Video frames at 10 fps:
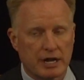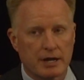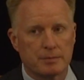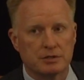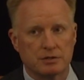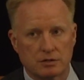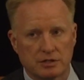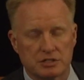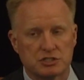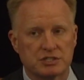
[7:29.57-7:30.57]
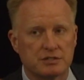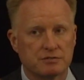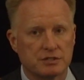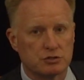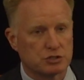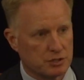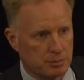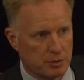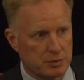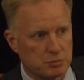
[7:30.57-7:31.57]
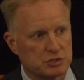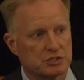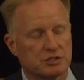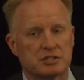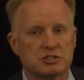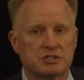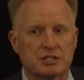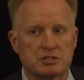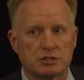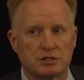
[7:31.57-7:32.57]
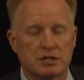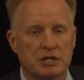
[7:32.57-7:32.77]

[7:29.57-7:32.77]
Abbott and our legislative leadership, our members of the legislature,